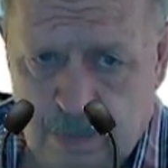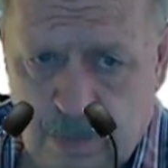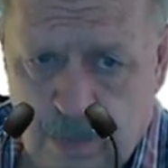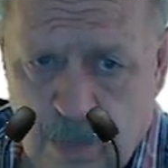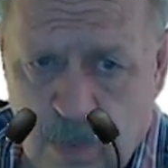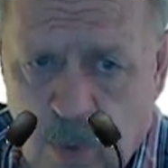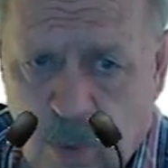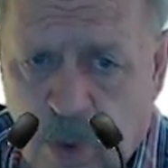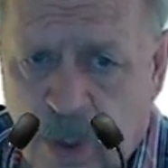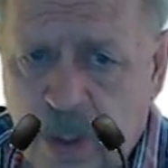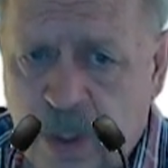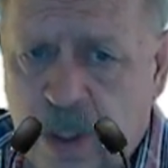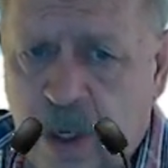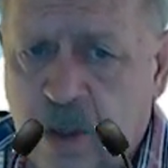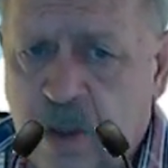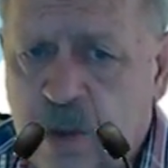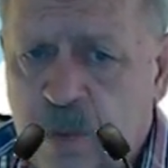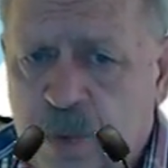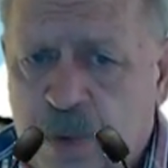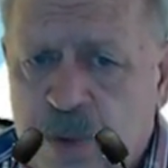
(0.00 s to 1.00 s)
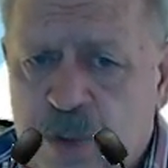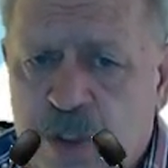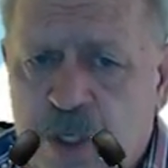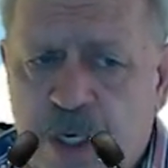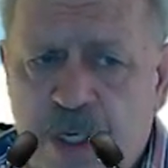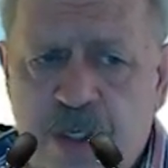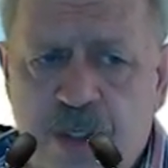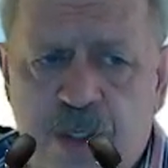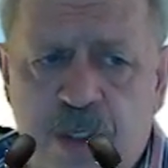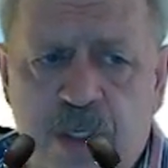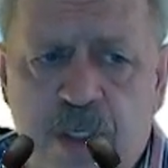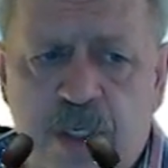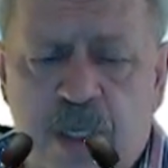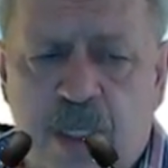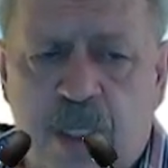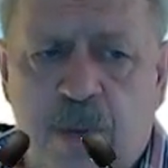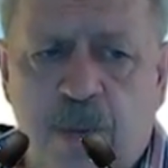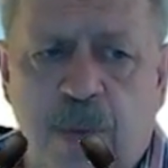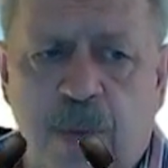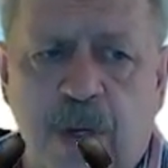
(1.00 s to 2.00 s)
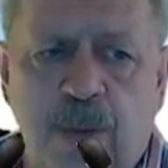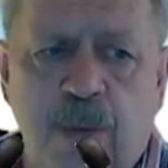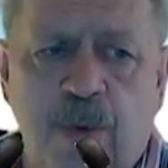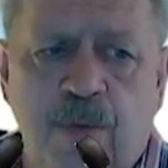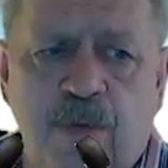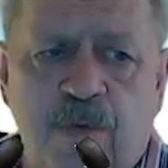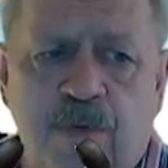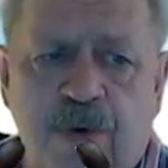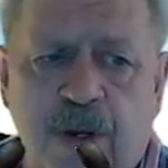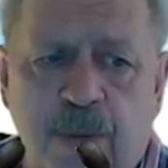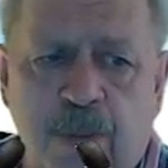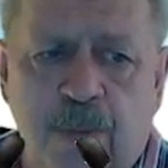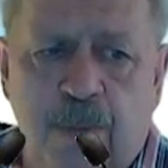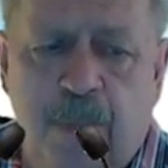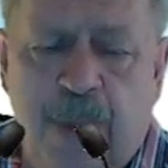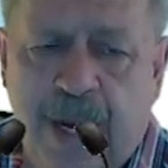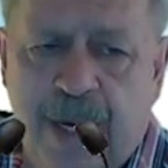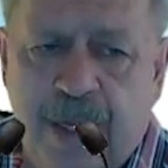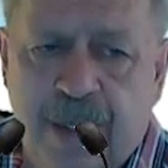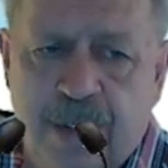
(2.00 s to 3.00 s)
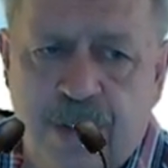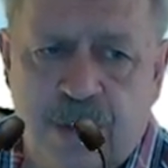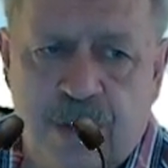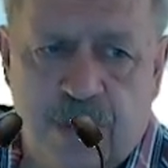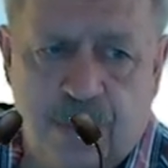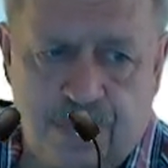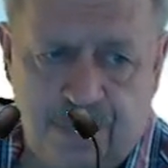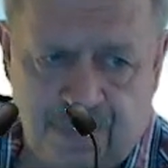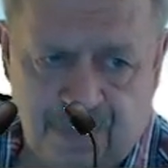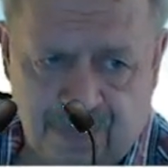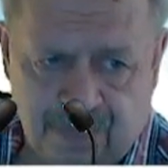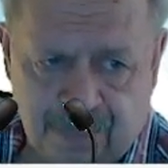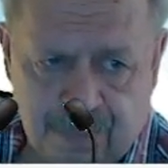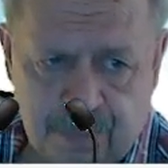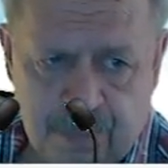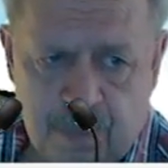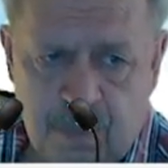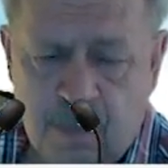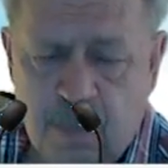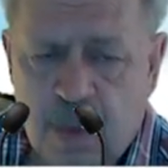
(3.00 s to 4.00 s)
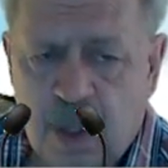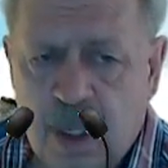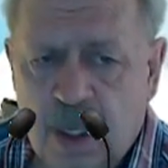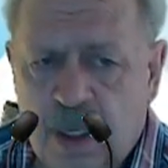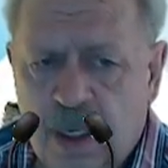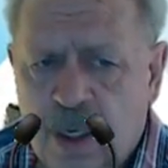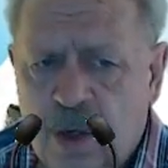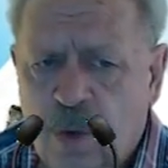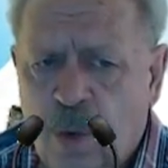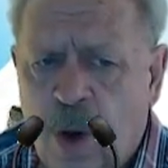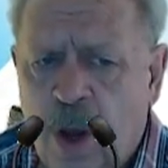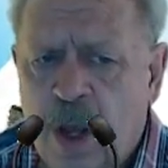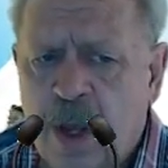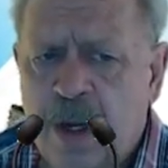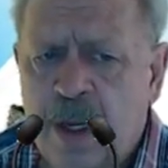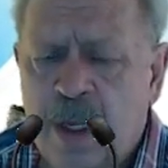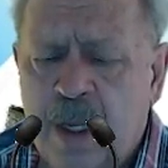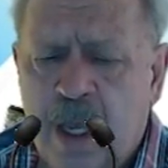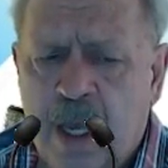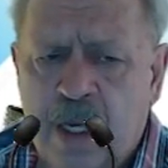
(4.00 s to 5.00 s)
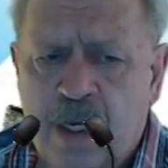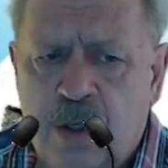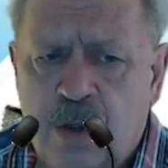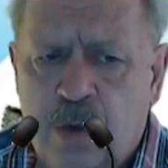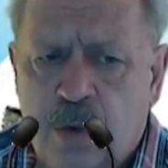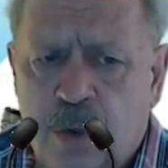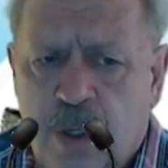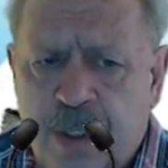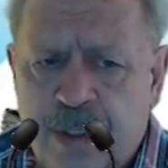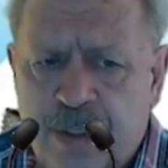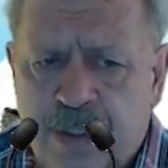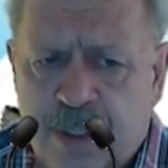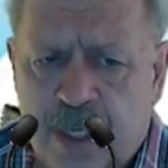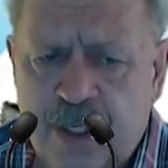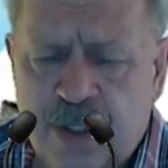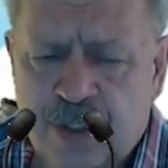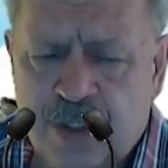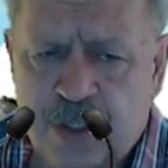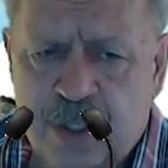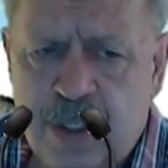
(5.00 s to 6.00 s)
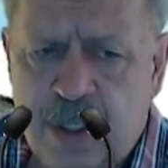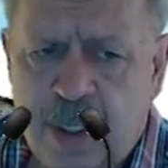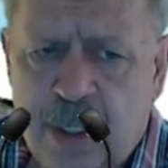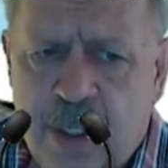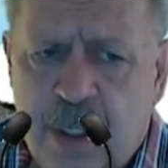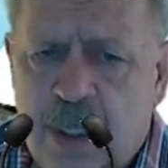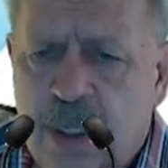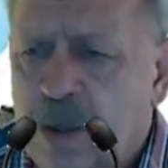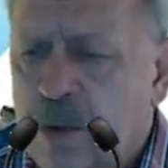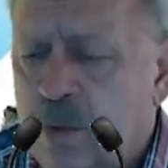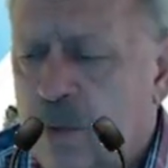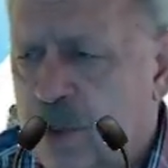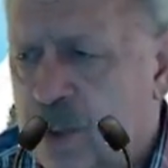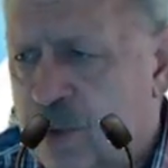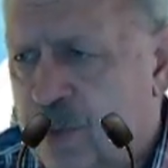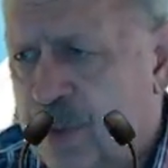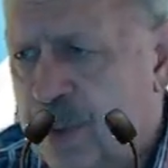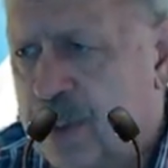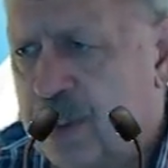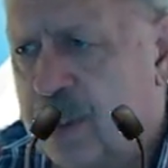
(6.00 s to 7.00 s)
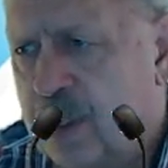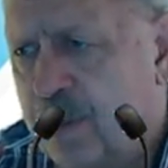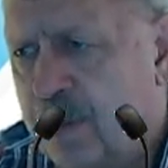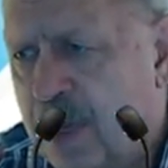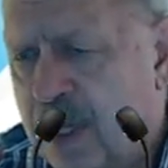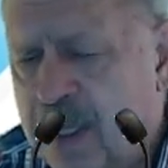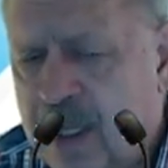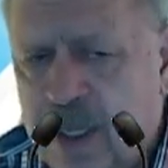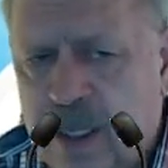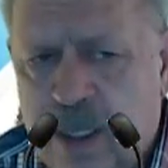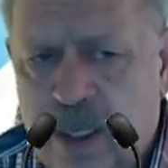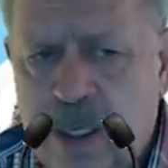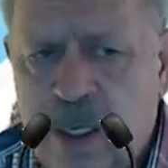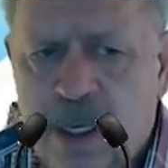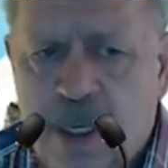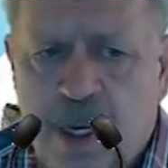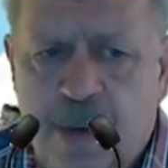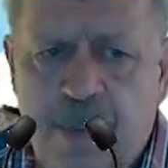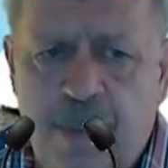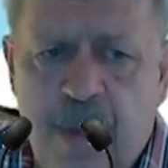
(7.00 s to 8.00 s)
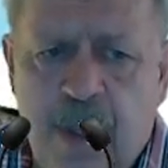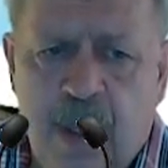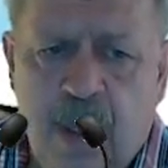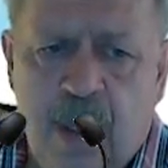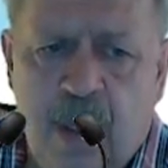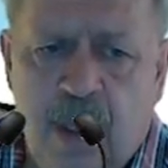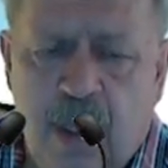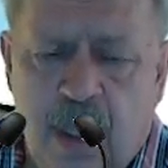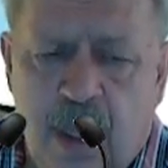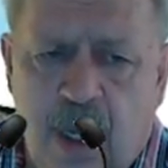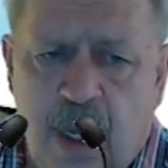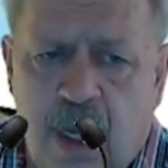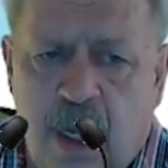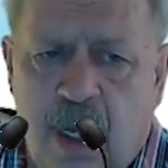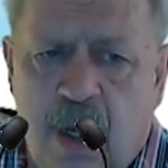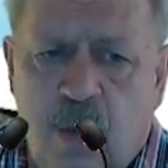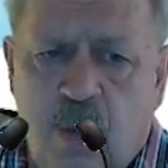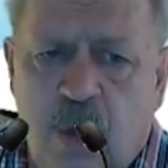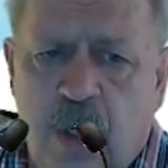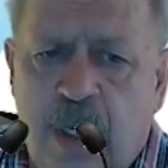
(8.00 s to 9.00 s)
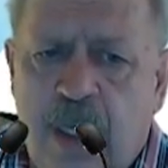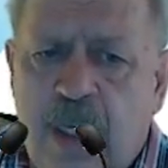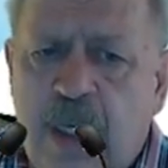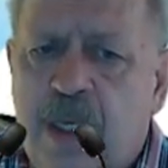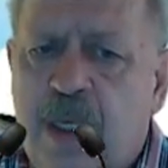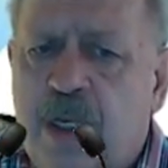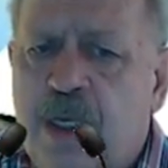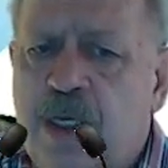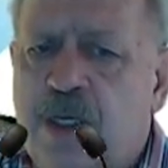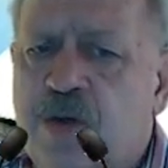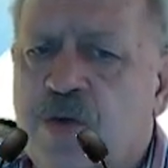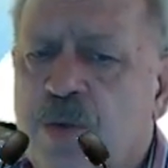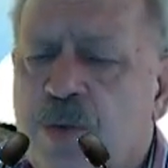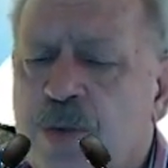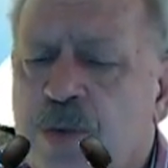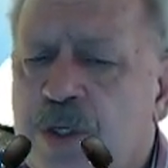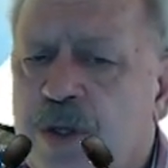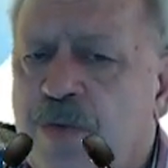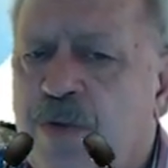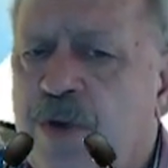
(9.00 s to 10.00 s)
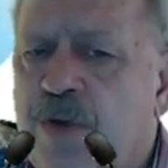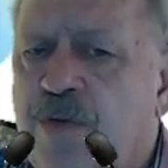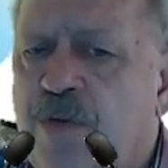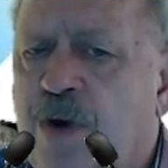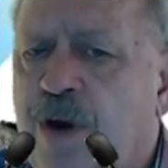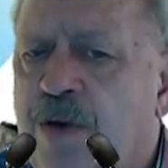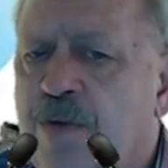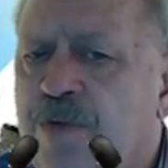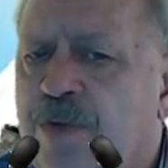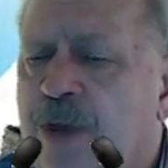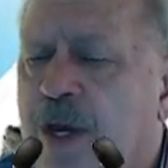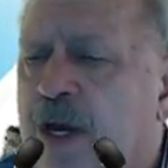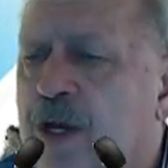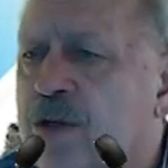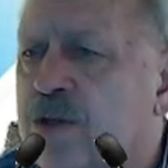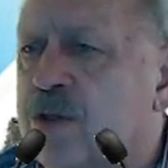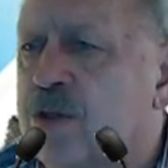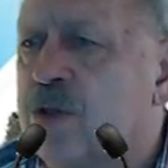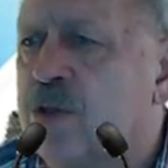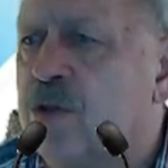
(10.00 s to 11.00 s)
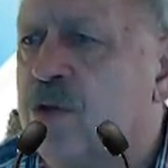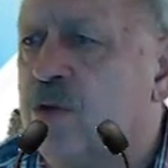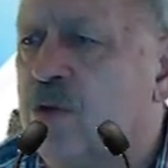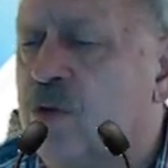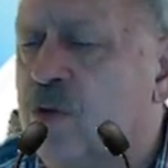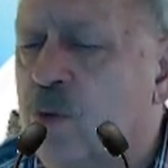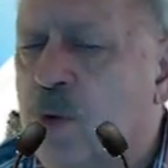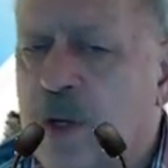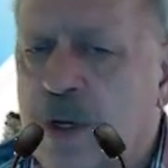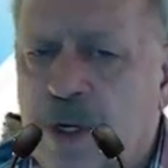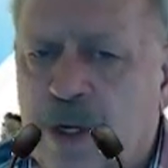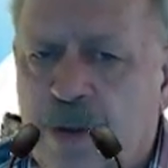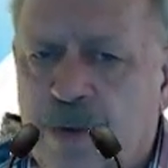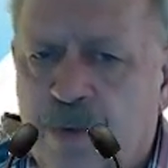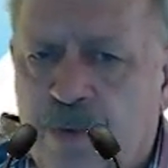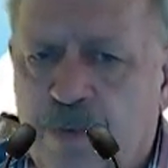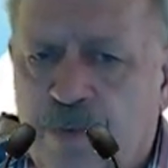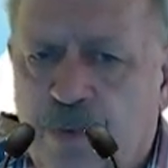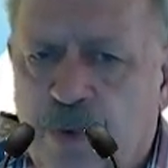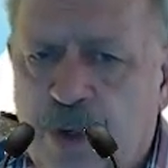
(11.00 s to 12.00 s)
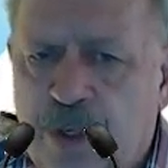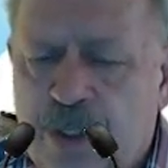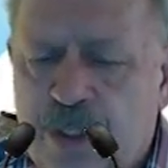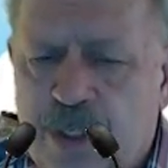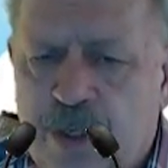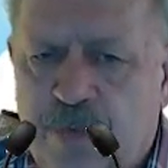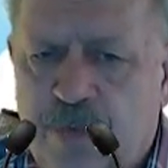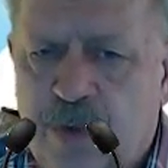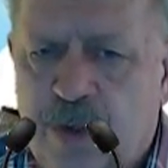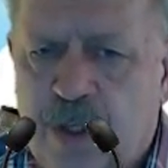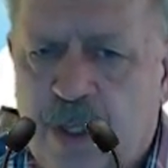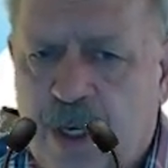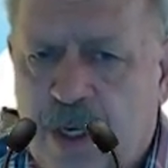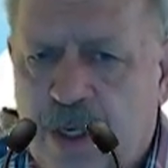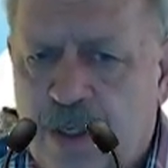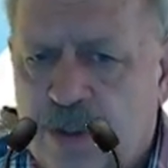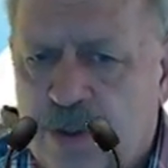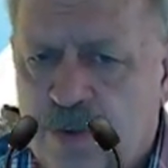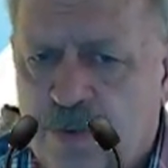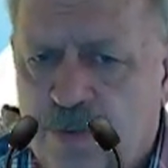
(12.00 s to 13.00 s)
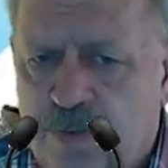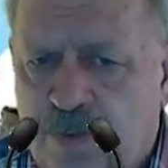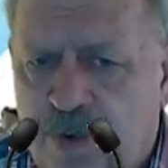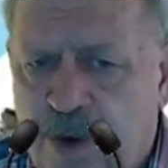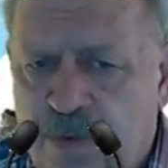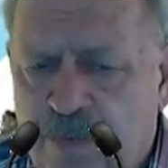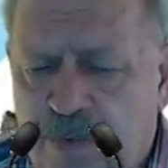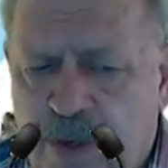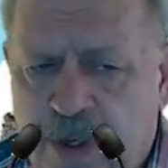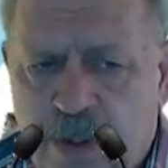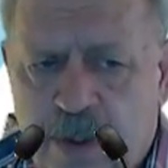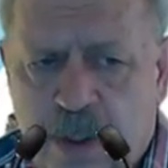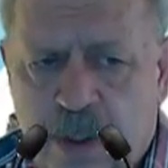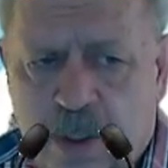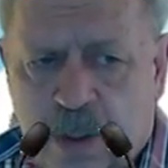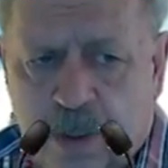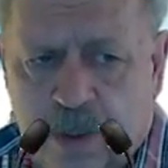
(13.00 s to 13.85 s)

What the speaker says: One notable change is that the minimum fund balance requiring annuitization, which means a monthly income, will increase from 75,000 to 247,500.